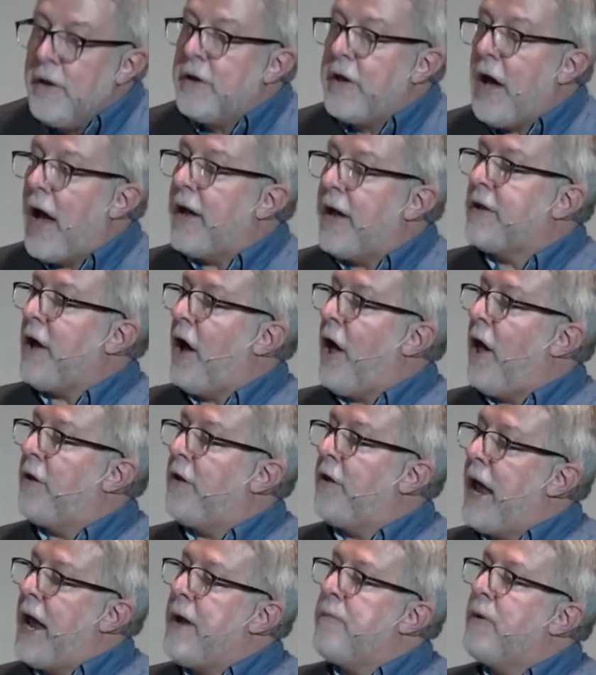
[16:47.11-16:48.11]
God
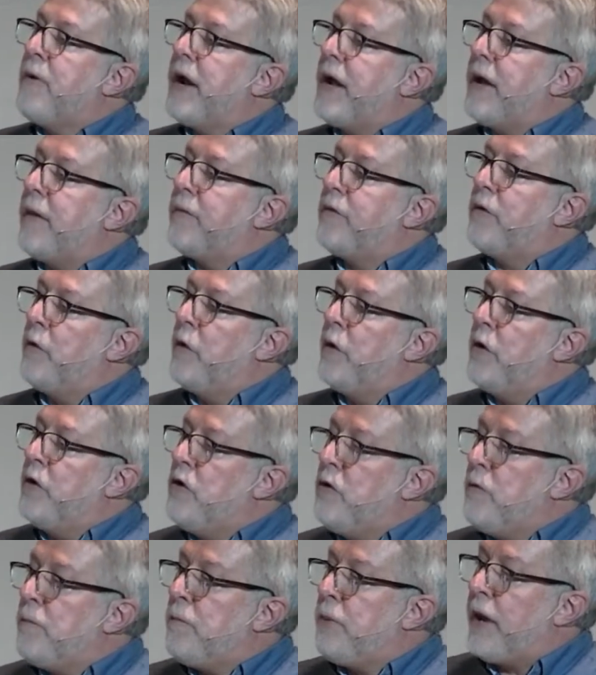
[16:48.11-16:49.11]
called Abraham to a
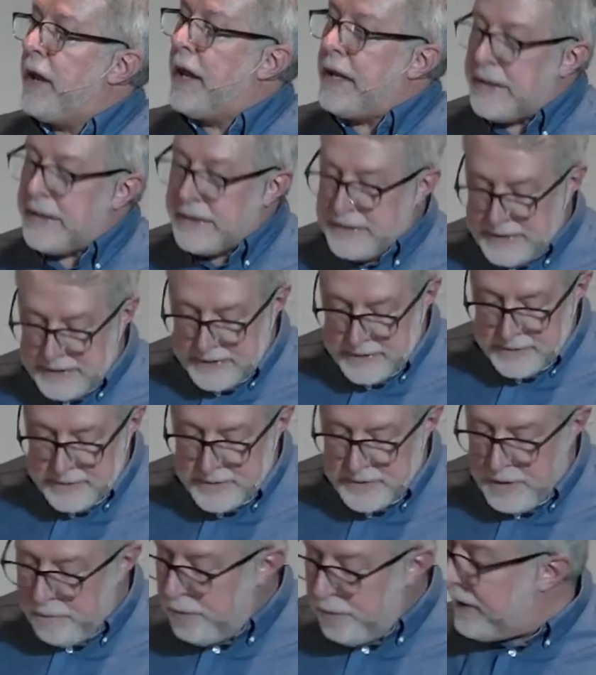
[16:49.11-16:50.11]
new place,
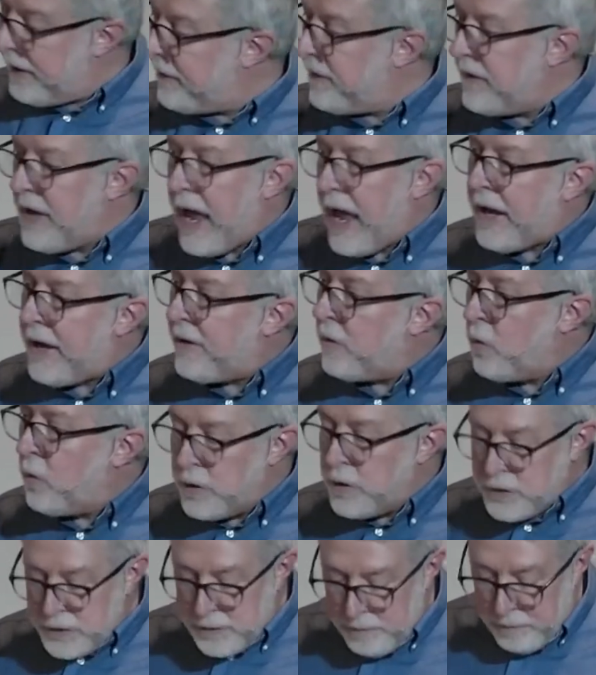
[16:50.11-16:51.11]
someplace he hadn't
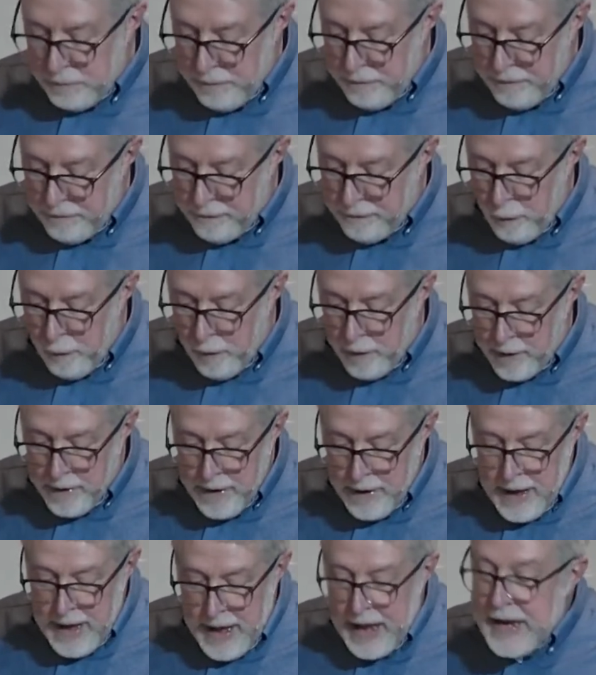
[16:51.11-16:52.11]
worshiped before,
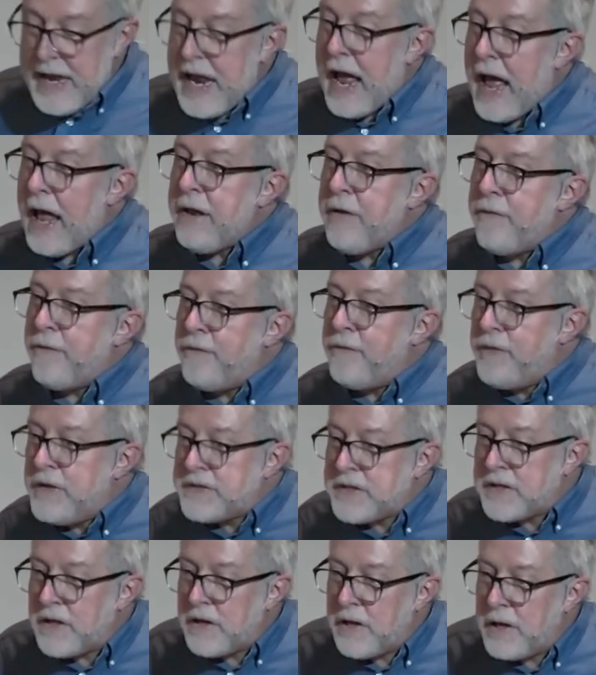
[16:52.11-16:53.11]
and he had to
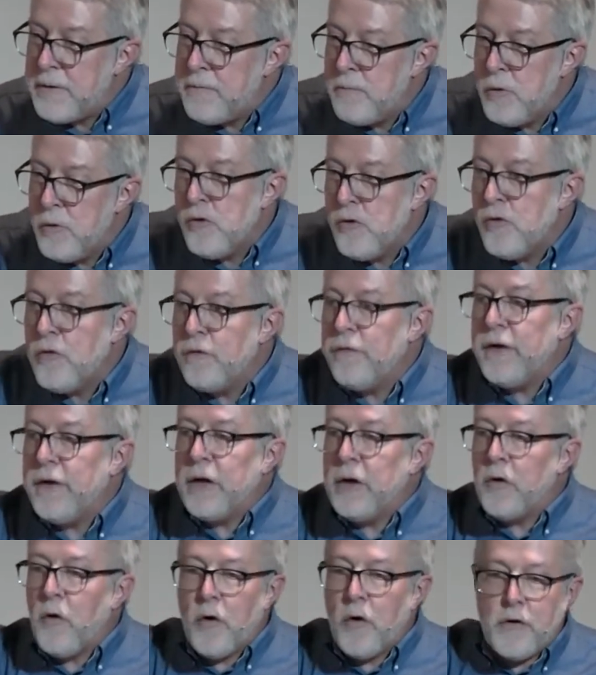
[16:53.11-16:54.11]
physically move
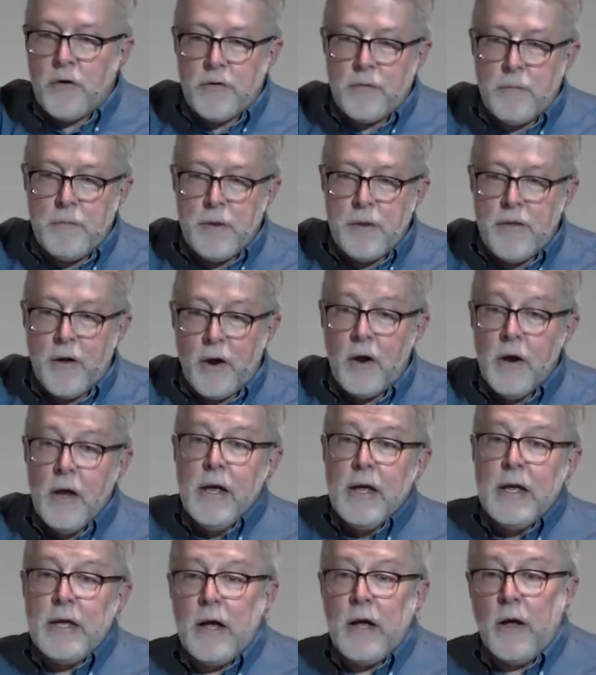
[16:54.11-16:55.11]
in order to be there.
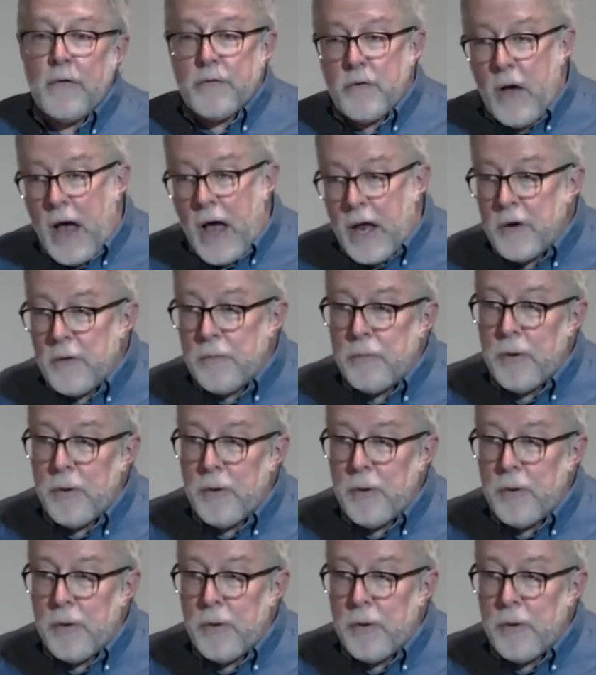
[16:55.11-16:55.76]
He also had to